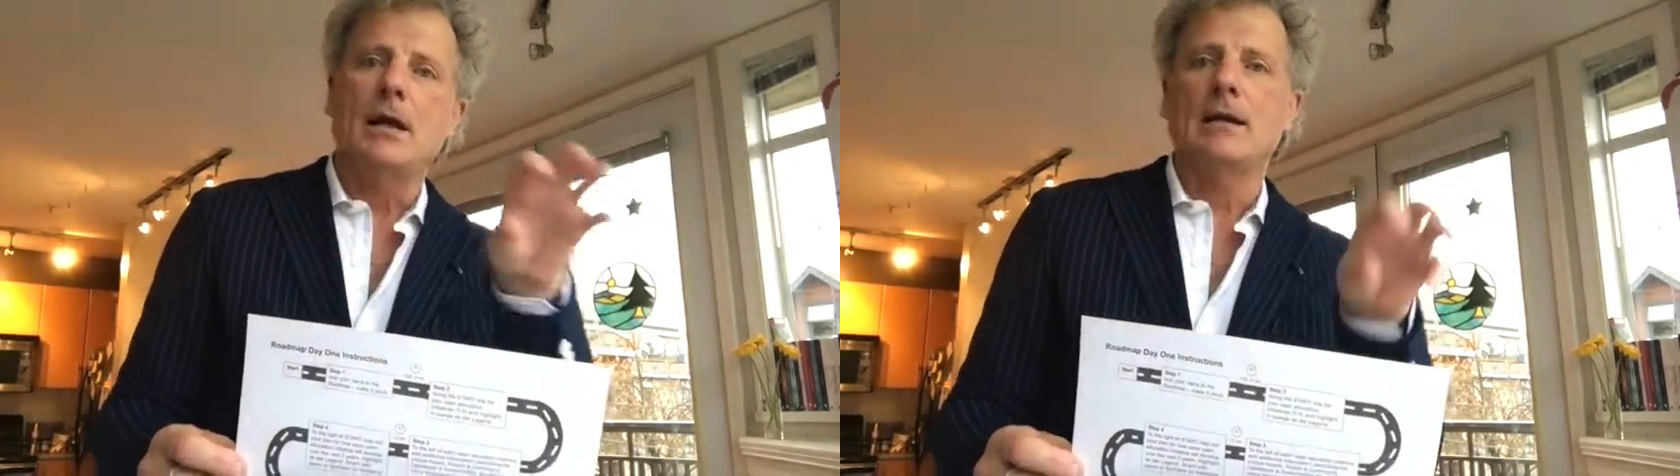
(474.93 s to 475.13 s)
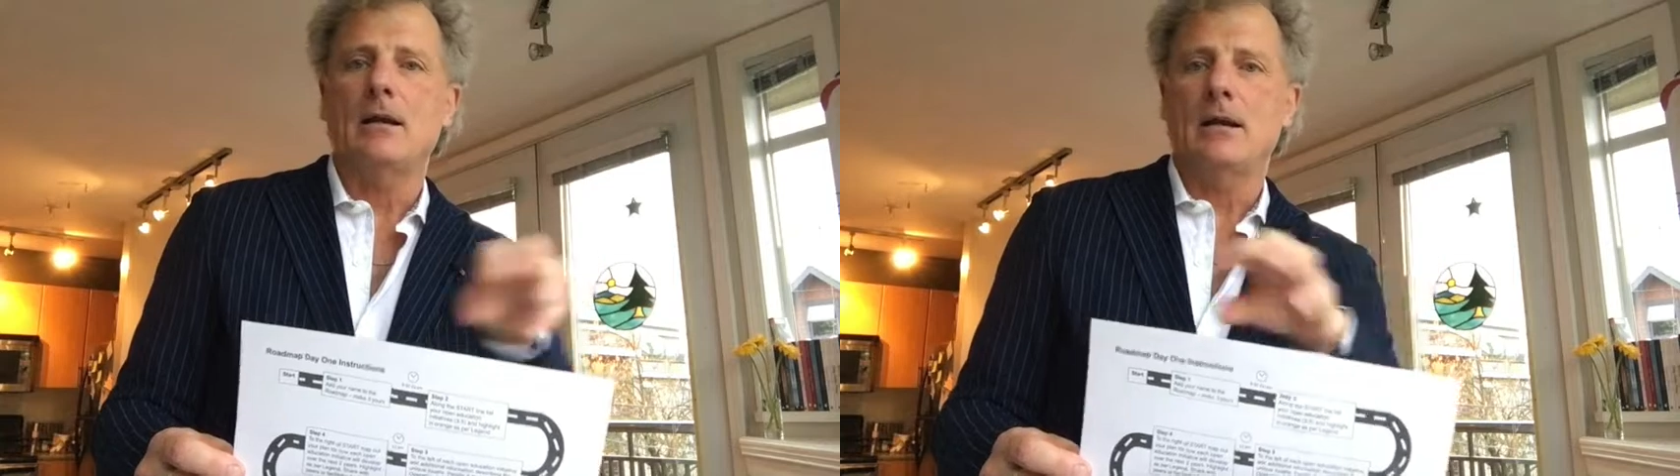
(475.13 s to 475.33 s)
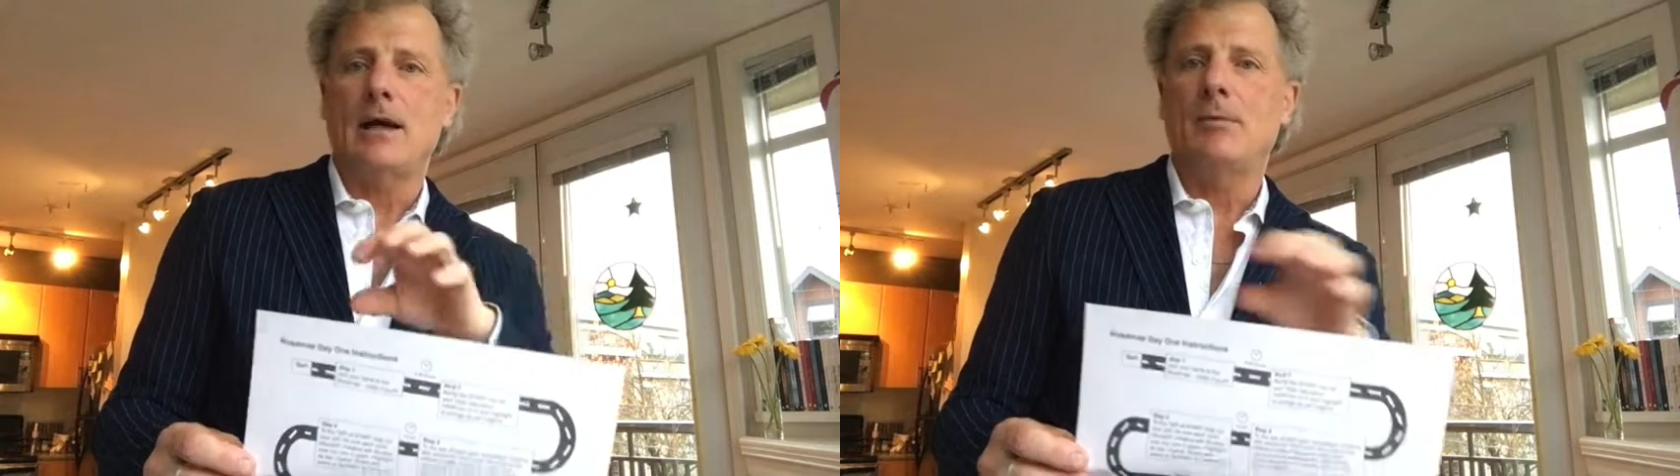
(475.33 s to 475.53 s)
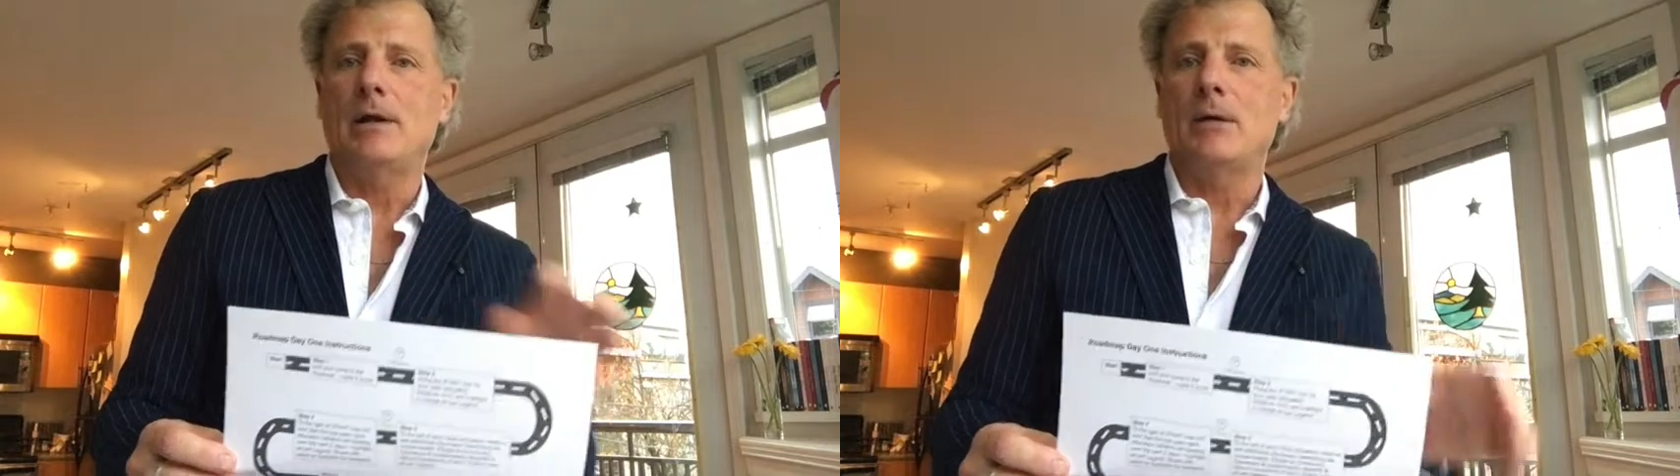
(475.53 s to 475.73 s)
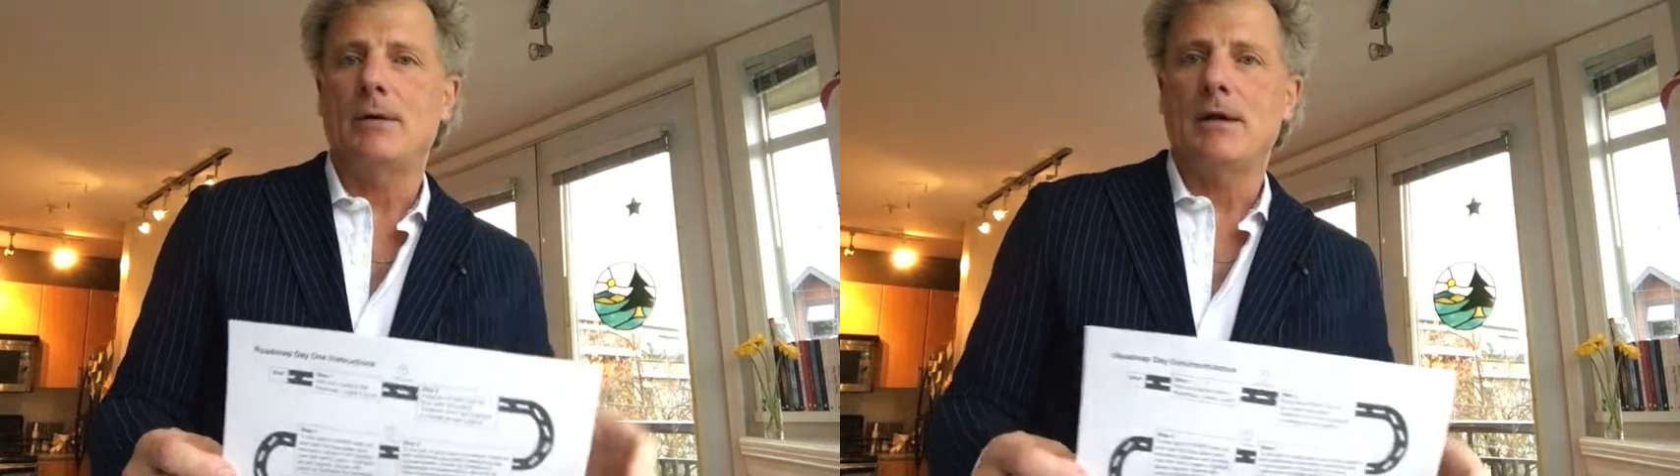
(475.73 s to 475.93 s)
and
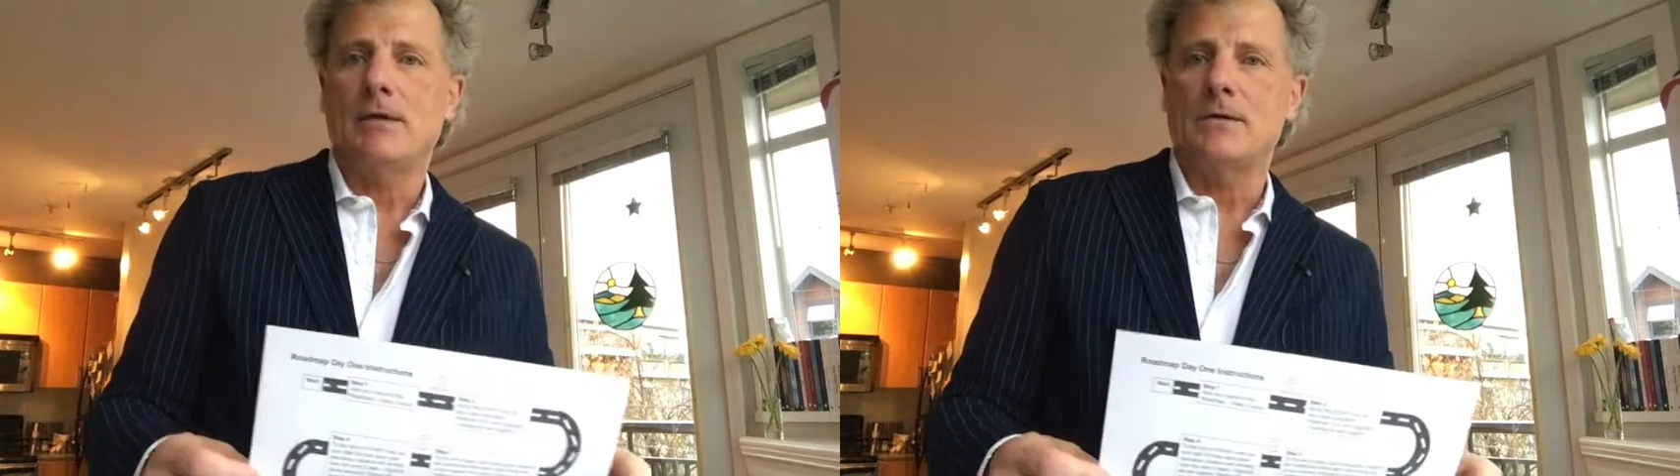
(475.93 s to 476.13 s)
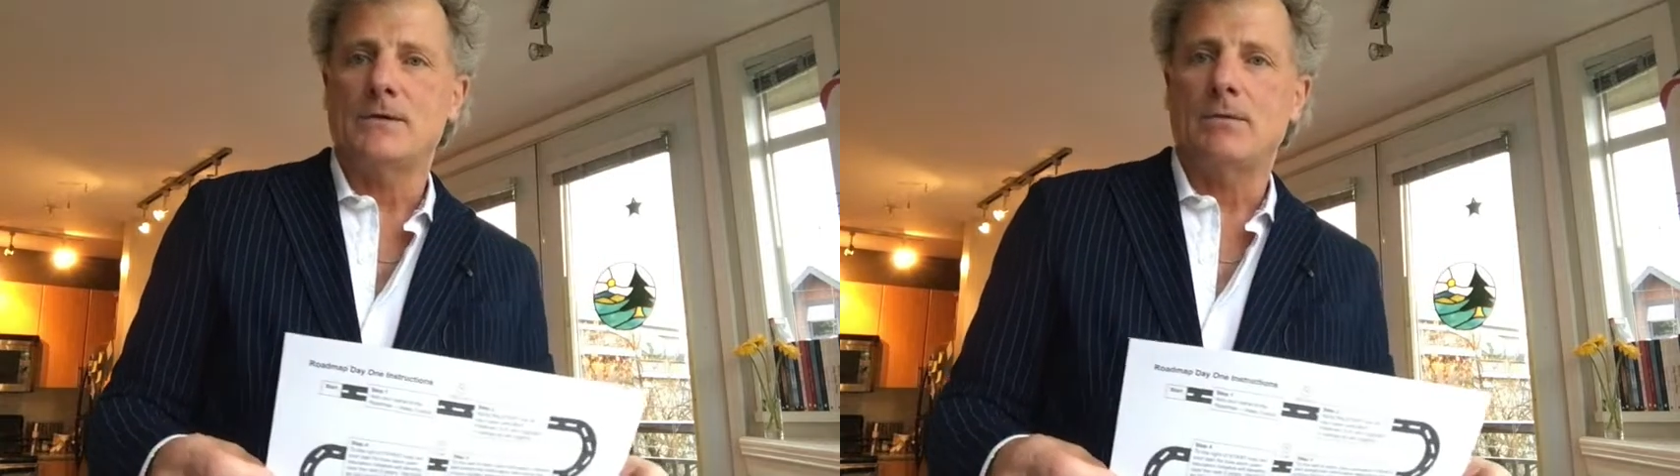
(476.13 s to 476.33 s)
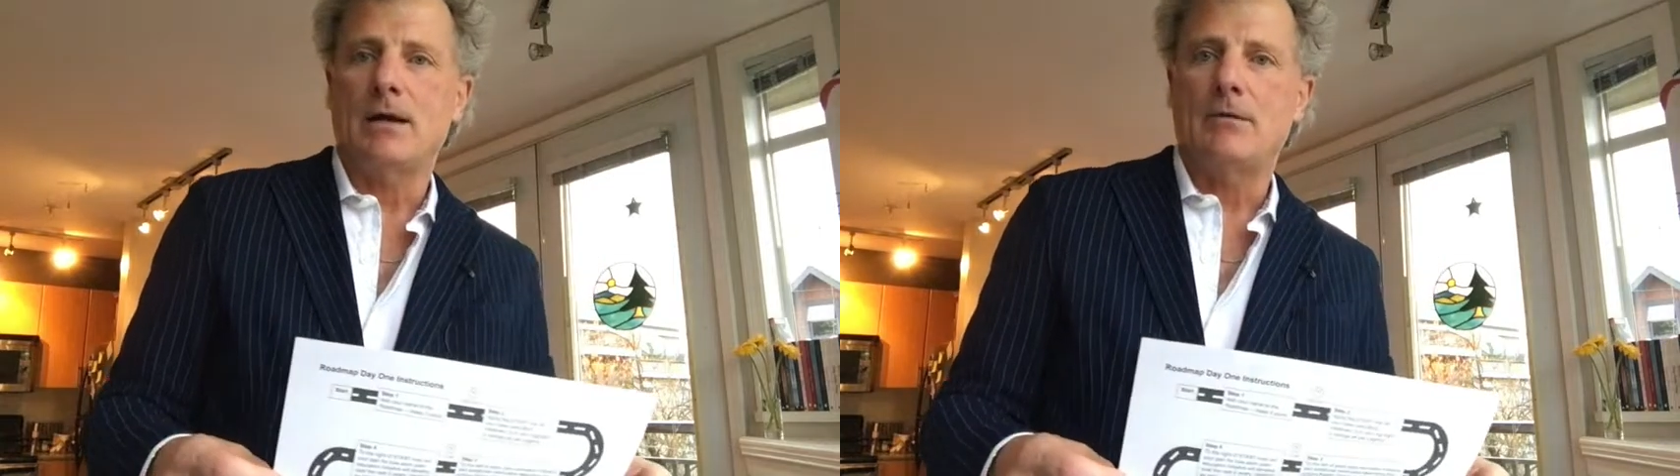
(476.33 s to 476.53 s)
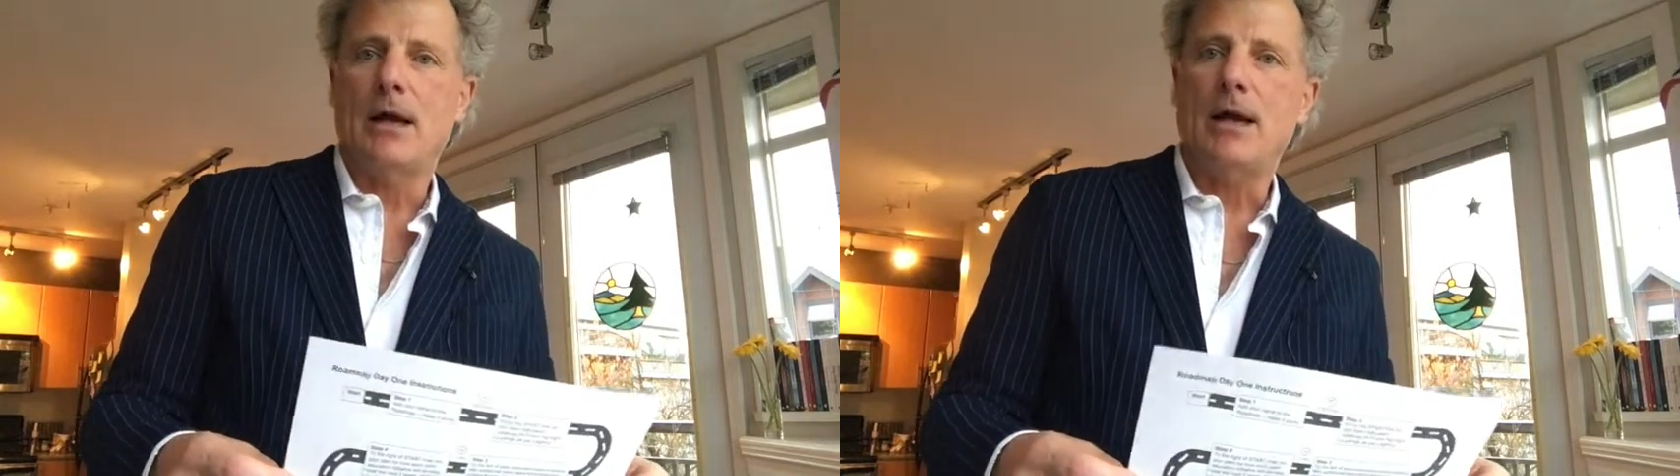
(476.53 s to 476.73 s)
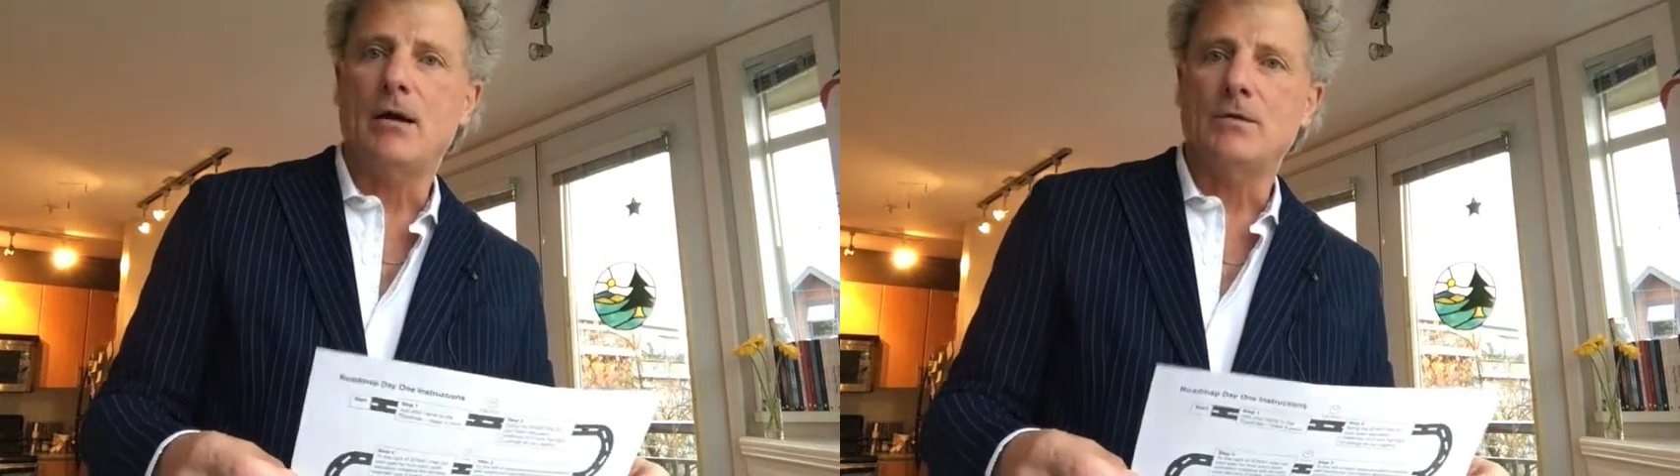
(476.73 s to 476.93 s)
collaborating with others around
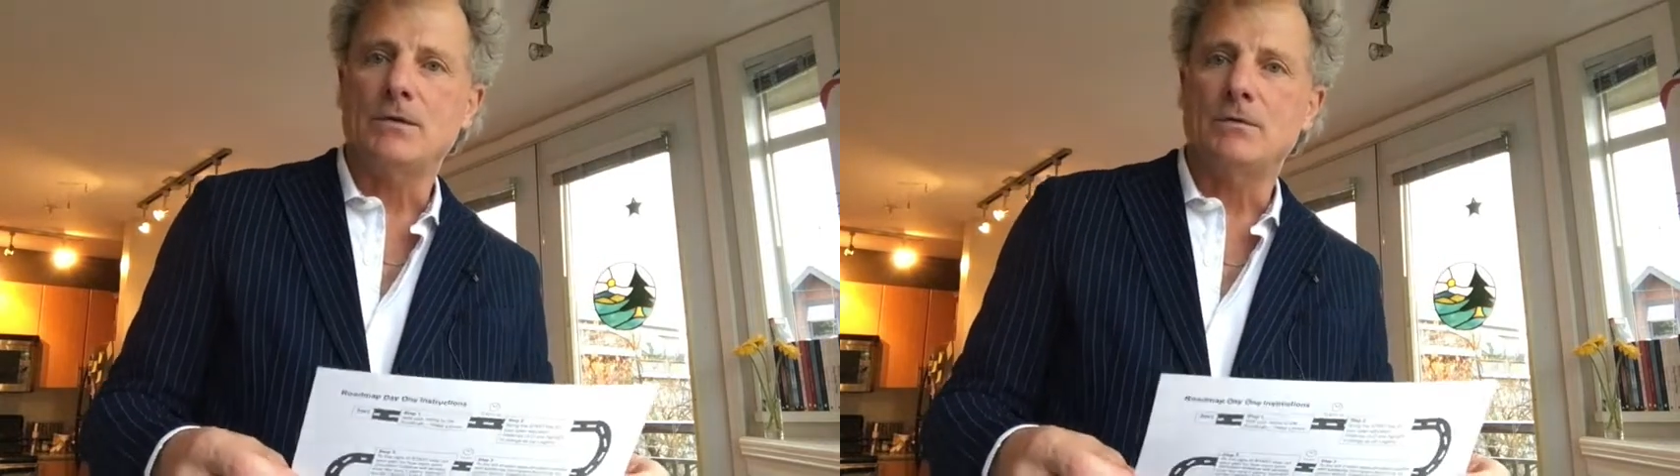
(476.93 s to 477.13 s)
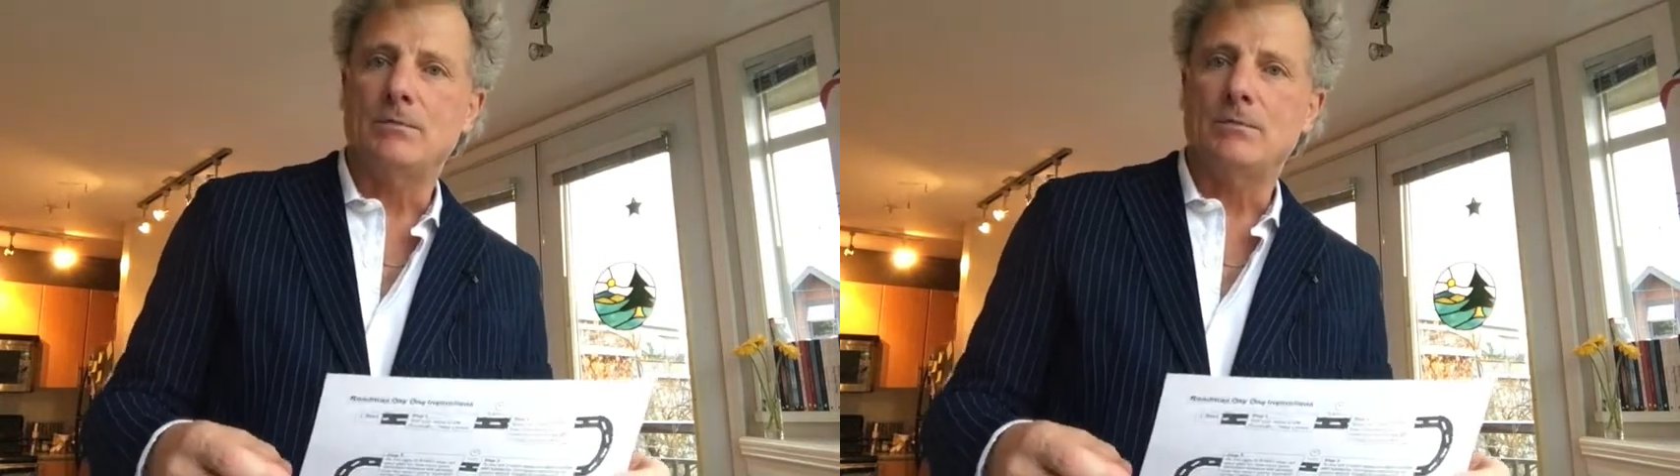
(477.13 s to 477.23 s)
how to